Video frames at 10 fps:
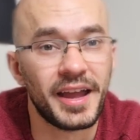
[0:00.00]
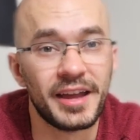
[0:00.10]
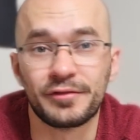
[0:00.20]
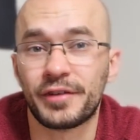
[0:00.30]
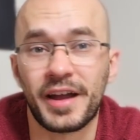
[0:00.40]

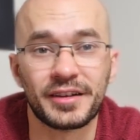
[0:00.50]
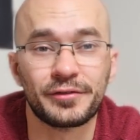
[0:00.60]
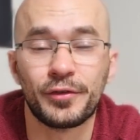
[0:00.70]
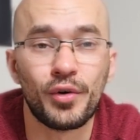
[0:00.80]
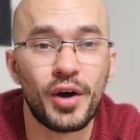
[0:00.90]
In fact,
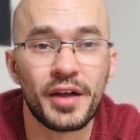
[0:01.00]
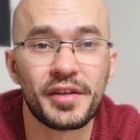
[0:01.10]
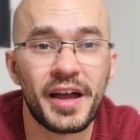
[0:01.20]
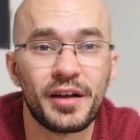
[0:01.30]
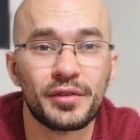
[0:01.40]
for
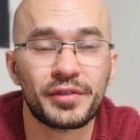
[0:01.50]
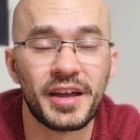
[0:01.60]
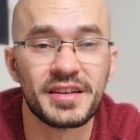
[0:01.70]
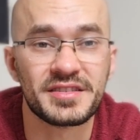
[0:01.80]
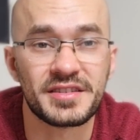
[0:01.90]
other
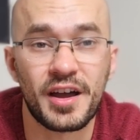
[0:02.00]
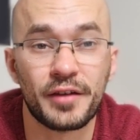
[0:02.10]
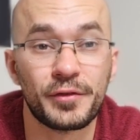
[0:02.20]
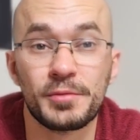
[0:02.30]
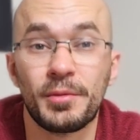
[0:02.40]
healthcare
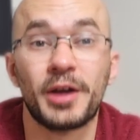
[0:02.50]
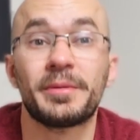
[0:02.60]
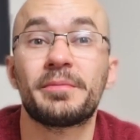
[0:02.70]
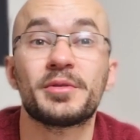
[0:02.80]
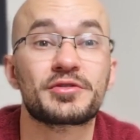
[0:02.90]
staff who might be
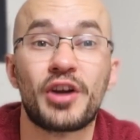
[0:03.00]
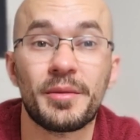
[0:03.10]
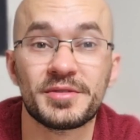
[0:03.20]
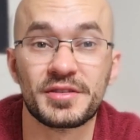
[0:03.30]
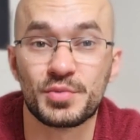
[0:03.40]

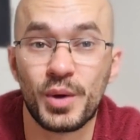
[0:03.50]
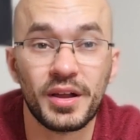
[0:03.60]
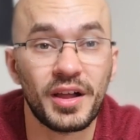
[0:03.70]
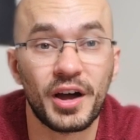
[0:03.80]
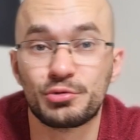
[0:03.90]
prescribers as
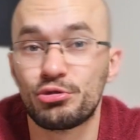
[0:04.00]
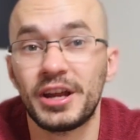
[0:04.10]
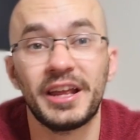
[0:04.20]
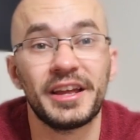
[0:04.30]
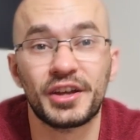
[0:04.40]
well, I'd
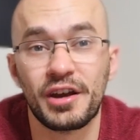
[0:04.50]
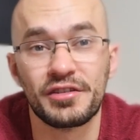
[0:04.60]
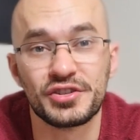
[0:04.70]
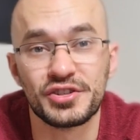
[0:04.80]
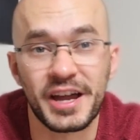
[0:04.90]
really
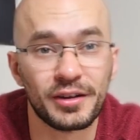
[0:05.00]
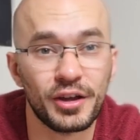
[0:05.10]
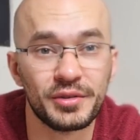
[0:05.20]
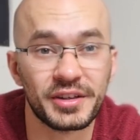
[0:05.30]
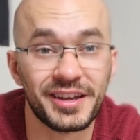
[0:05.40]
encourage you
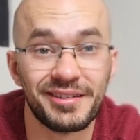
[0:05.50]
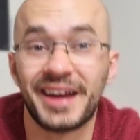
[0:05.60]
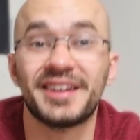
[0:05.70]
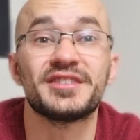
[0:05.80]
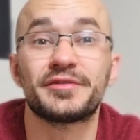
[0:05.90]
downloading it,
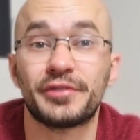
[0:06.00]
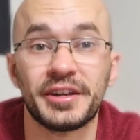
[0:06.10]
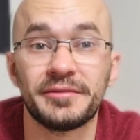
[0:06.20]
and it's free.